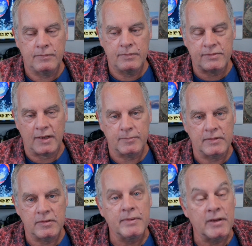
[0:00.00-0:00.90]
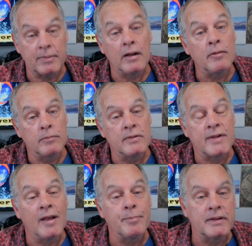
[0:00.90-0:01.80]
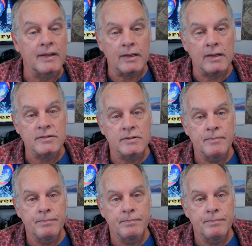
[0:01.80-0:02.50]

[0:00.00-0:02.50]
Segment to be about what's happening in Gaza.